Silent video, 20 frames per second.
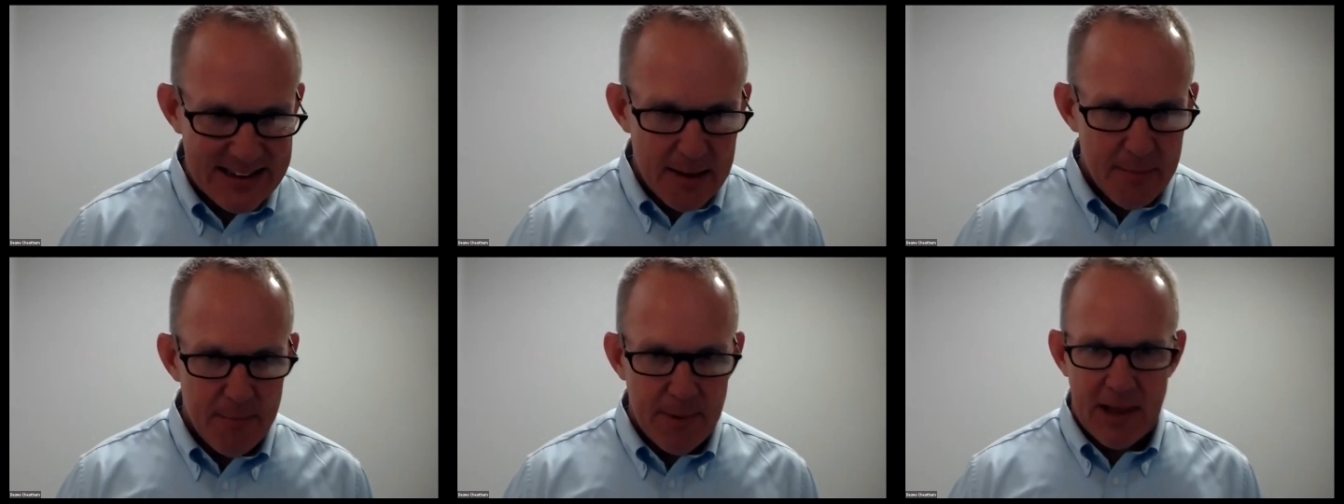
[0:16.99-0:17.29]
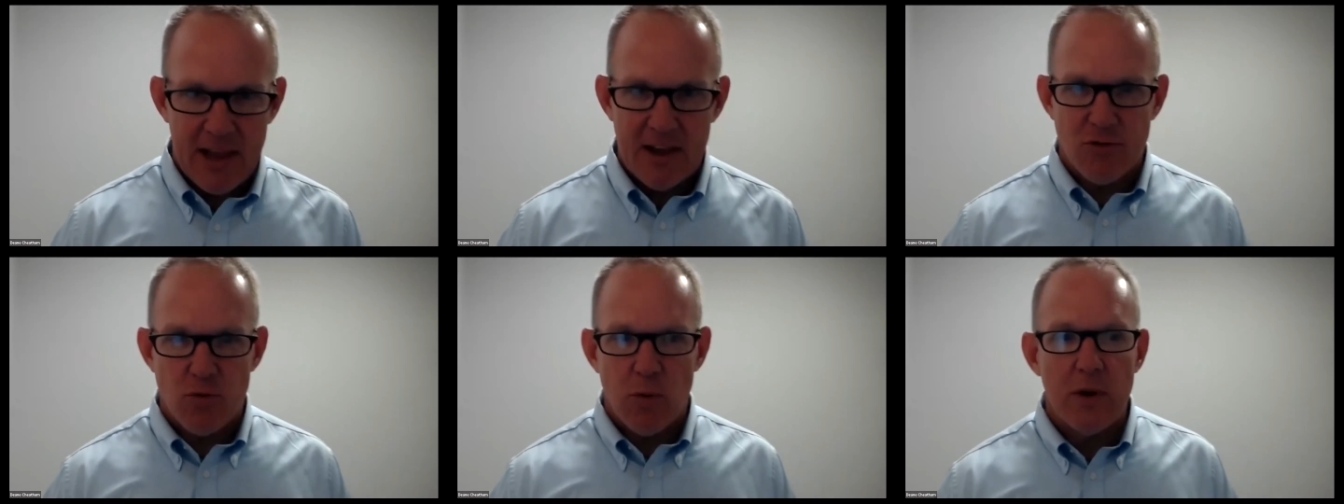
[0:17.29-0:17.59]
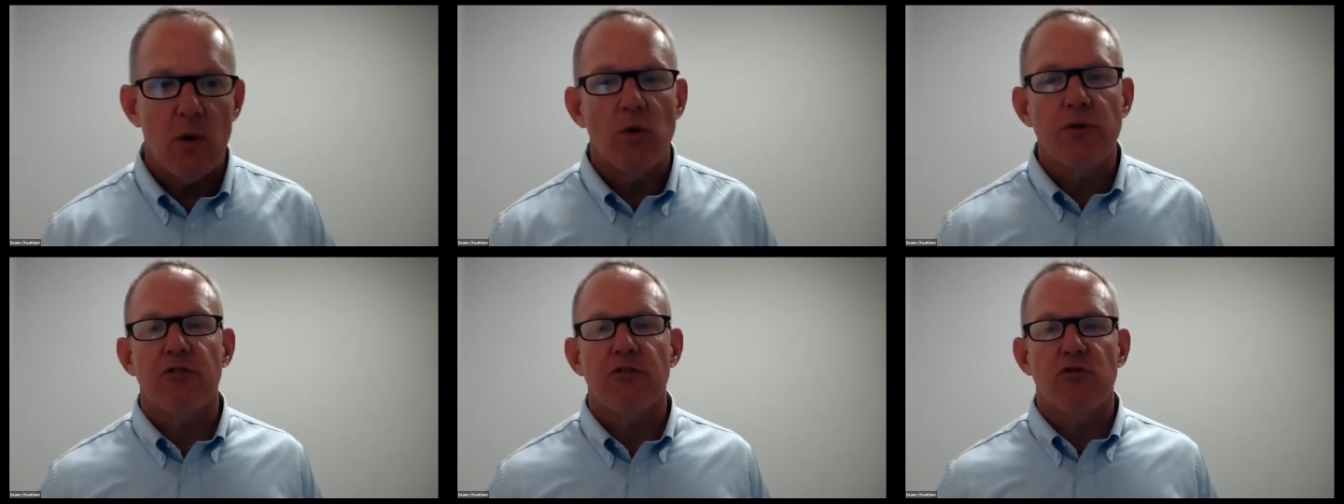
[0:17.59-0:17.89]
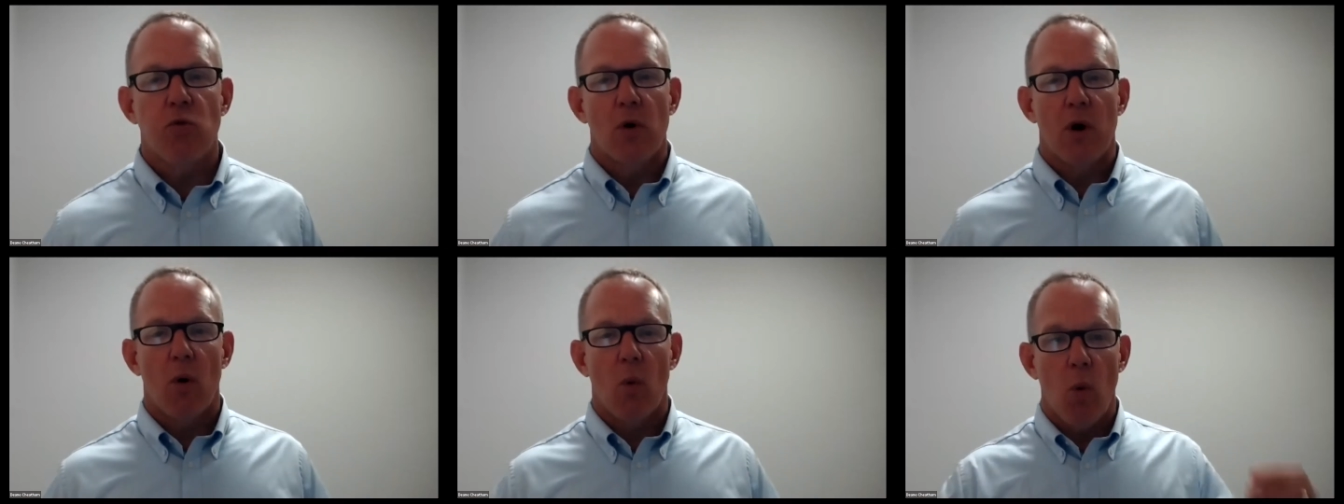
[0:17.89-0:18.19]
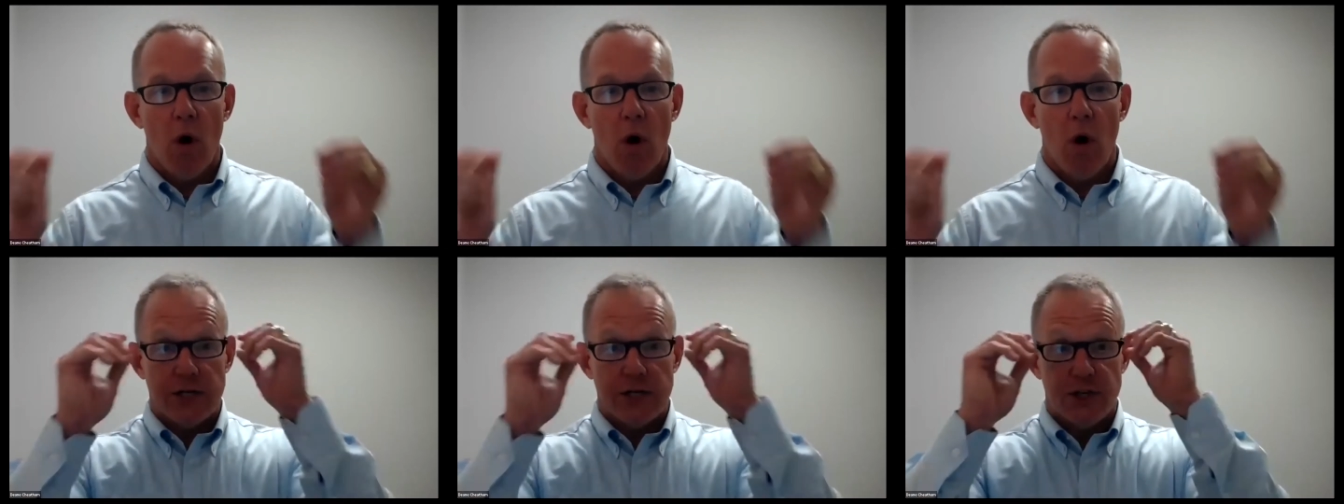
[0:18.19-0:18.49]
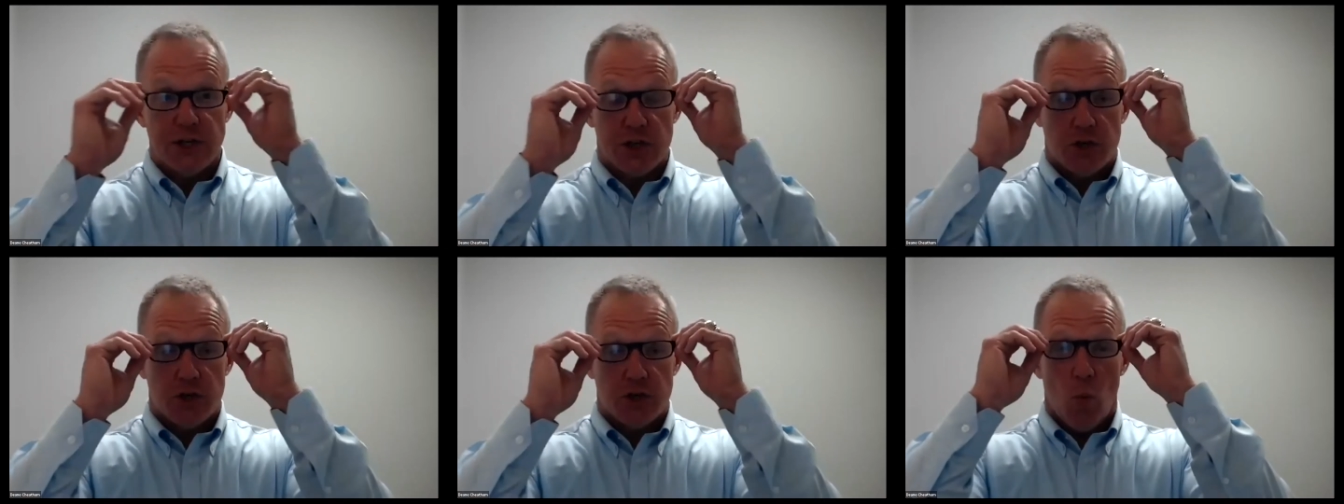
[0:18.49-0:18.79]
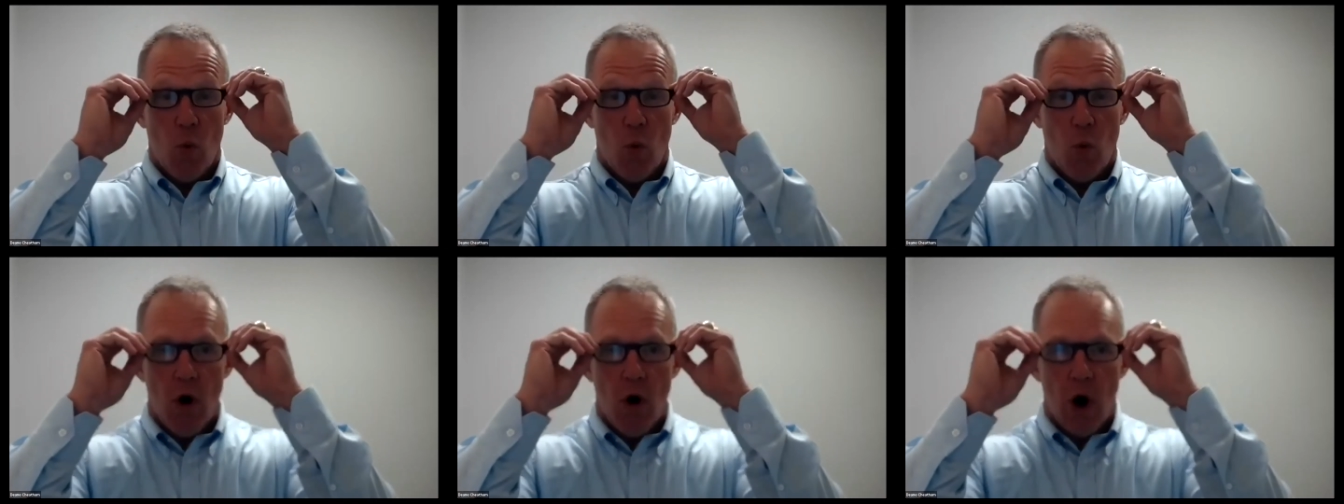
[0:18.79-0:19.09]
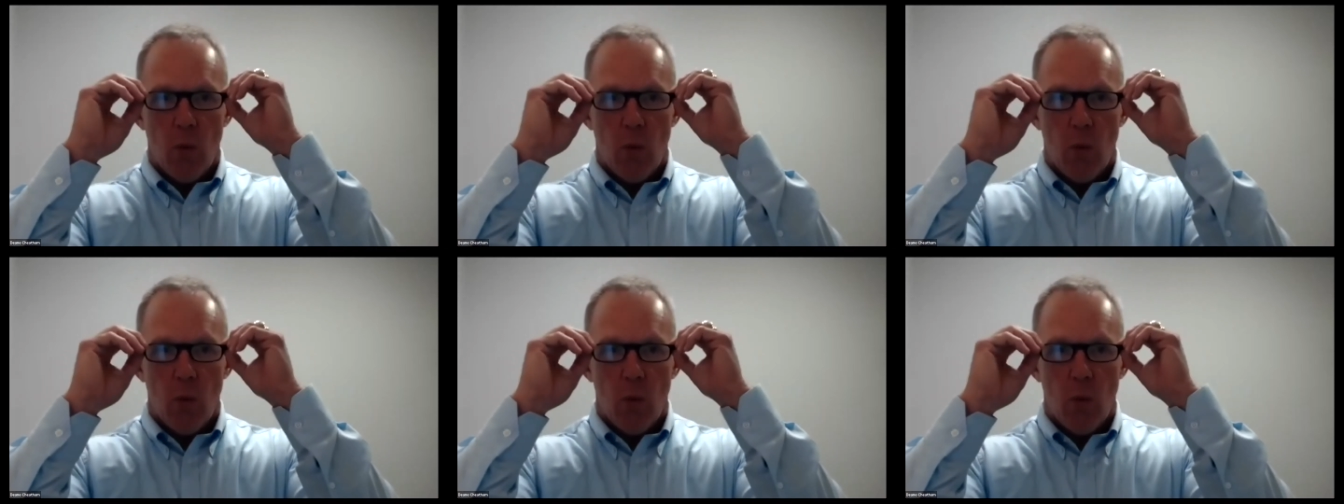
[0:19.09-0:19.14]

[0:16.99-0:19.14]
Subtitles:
Because we don't just want to work just to work.